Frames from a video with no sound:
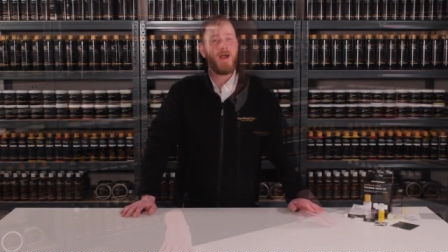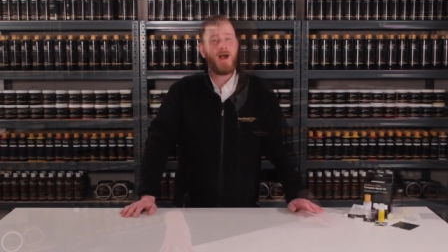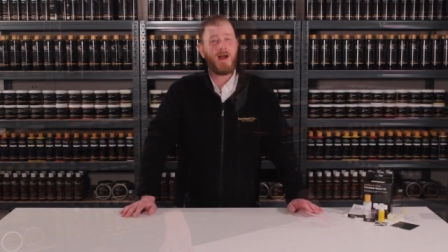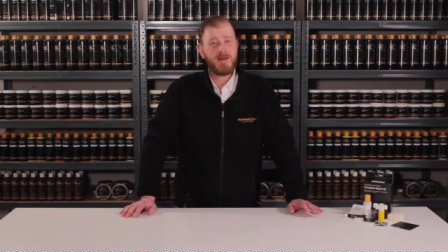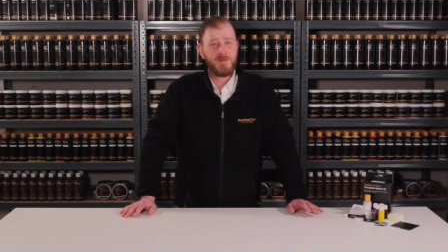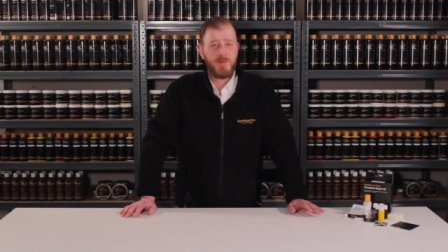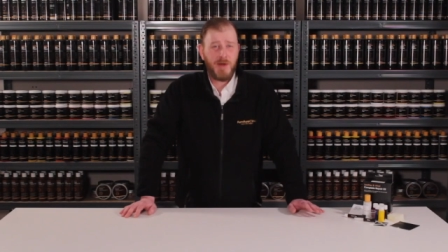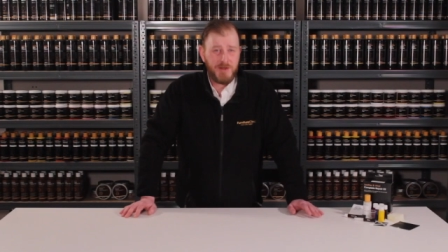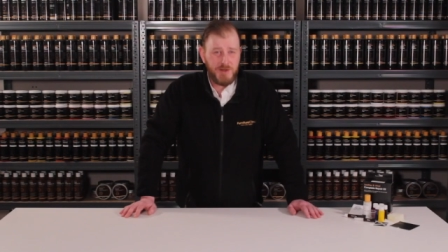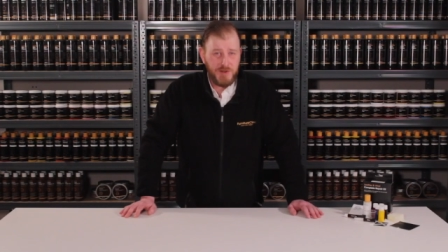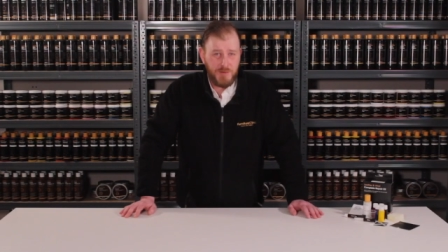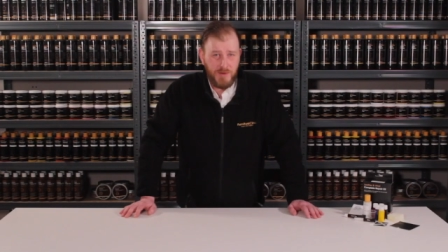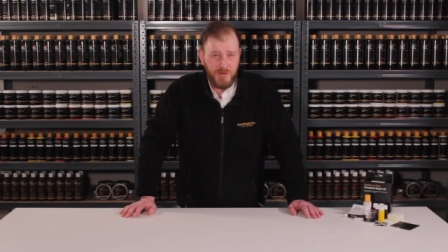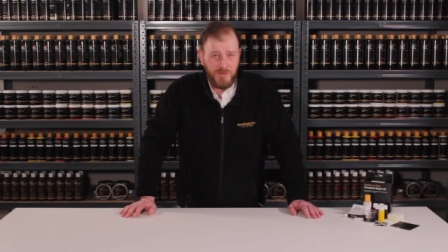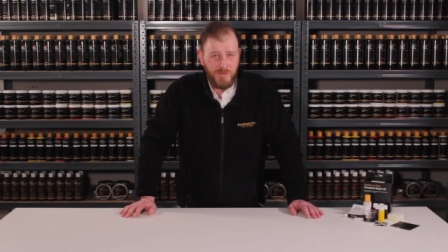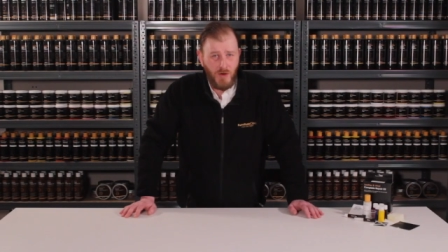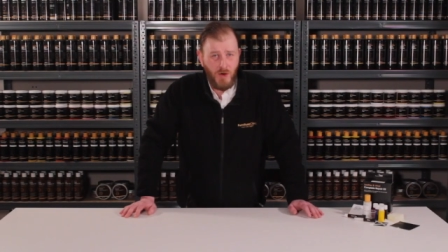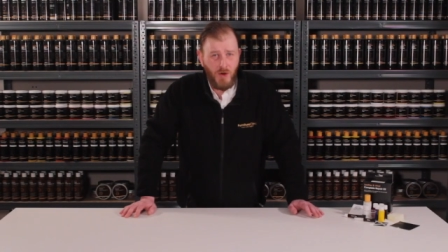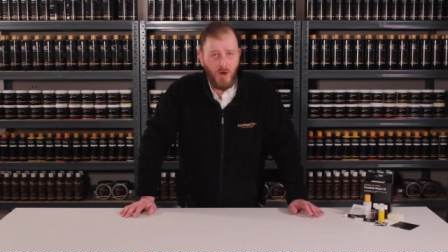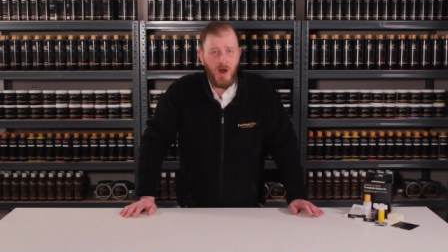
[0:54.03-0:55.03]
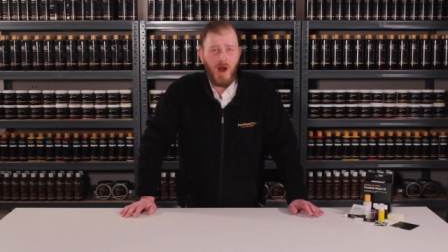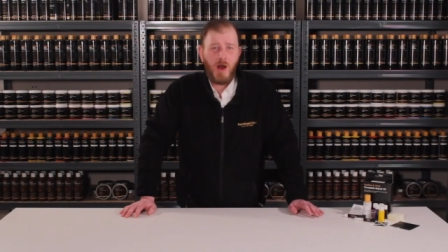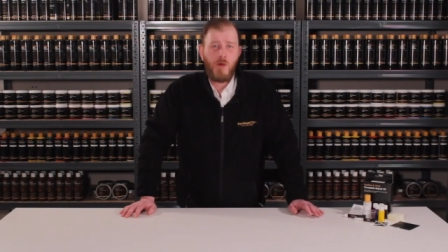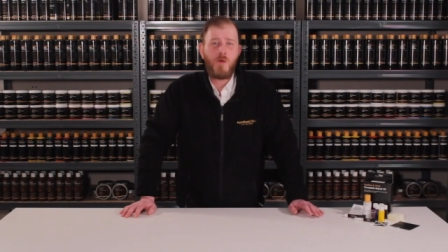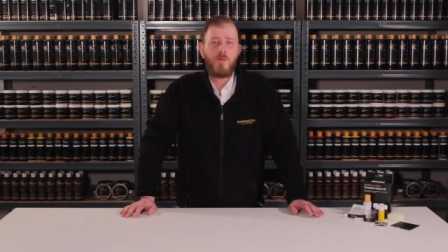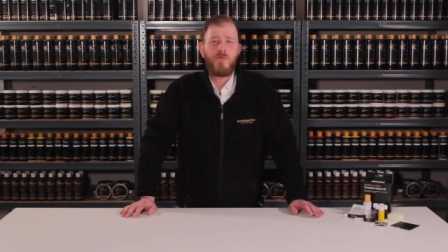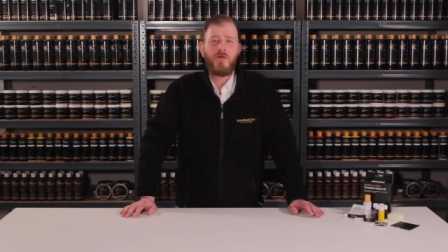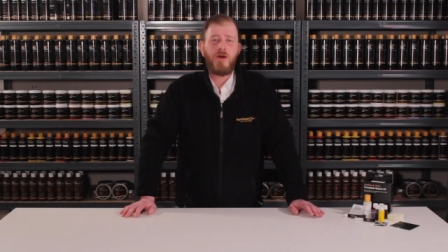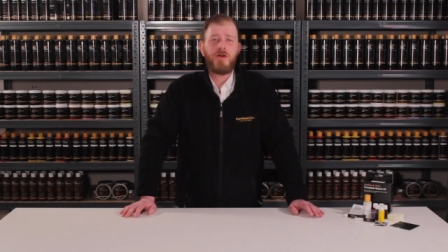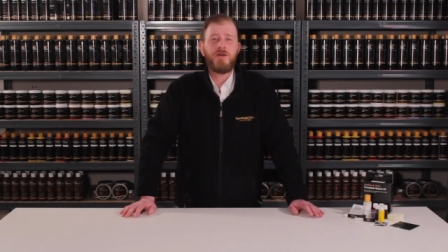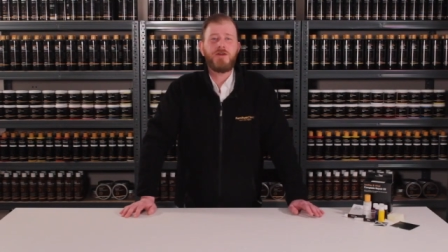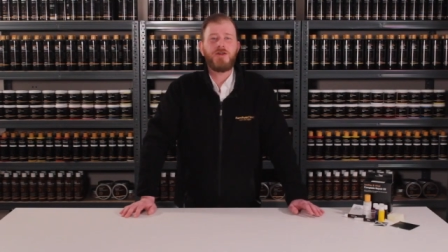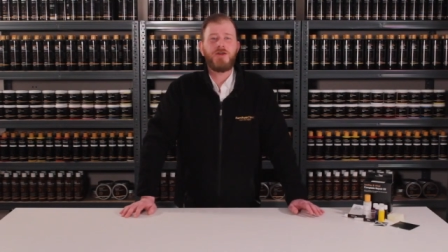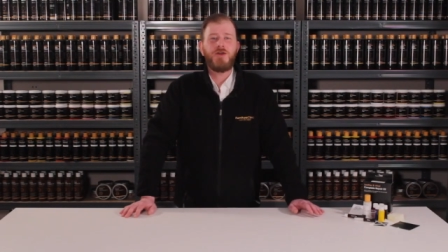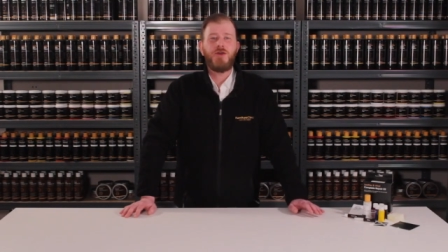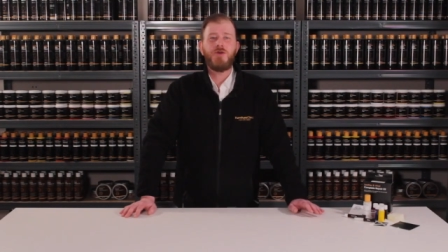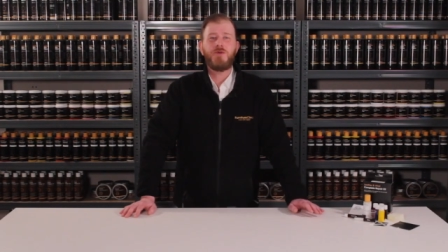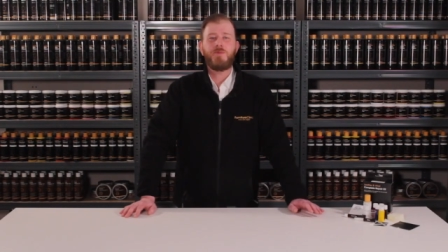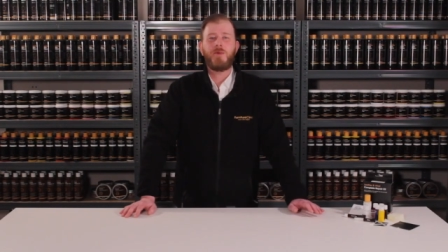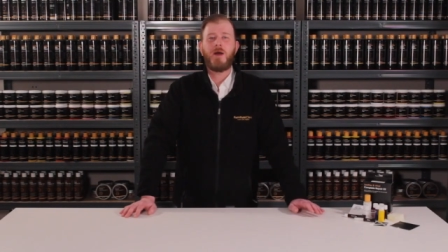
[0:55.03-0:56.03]
As mentioned before, our products are
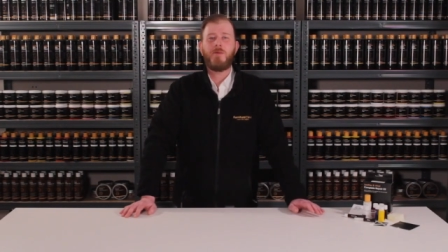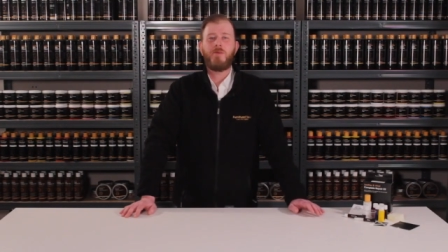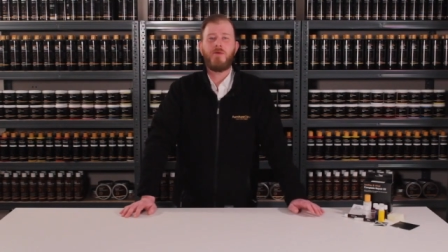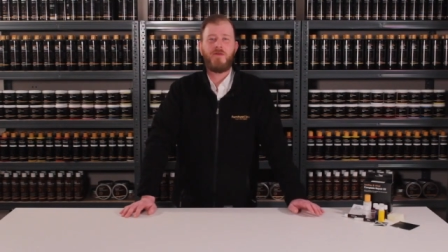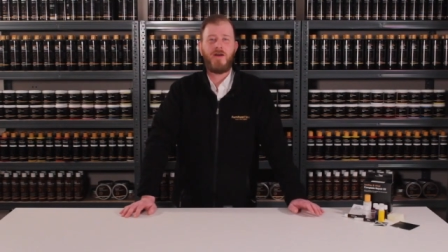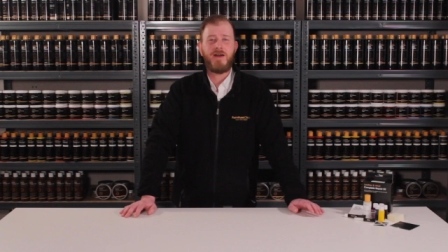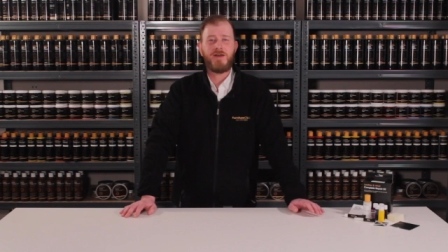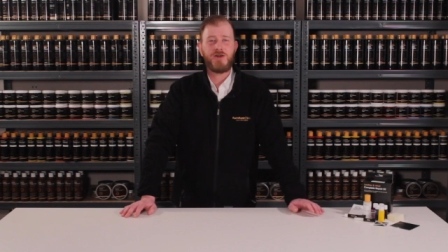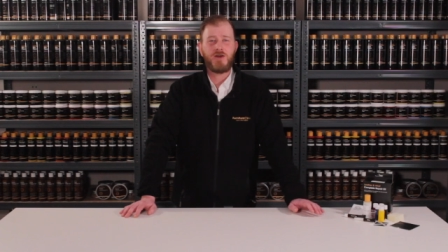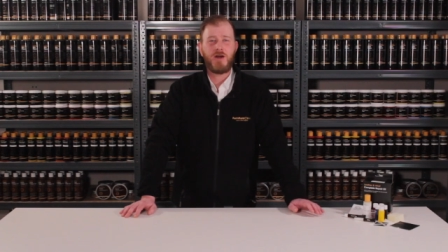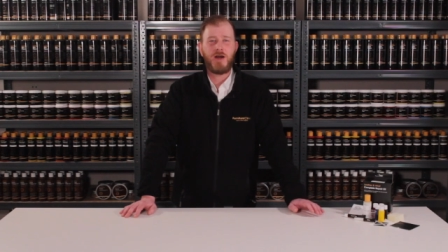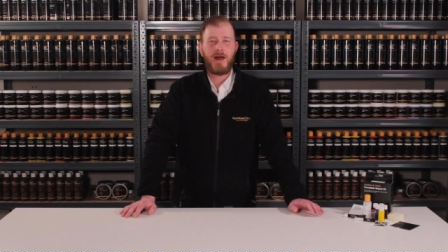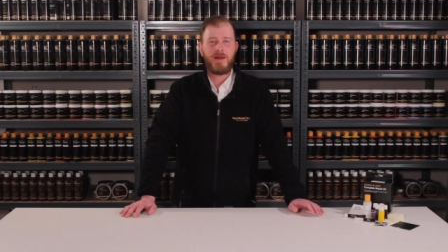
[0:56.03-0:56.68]
used by professional